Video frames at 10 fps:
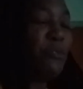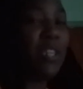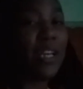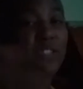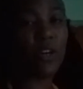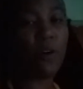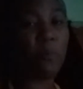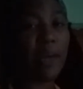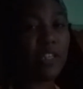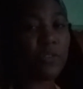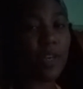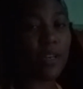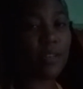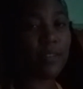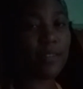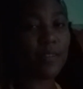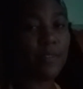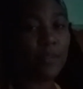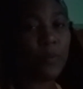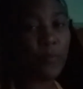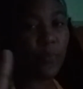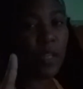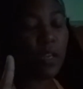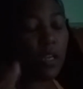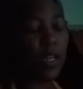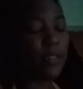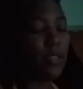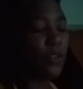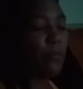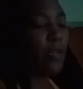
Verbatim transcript: you change the whole matrix. And so you're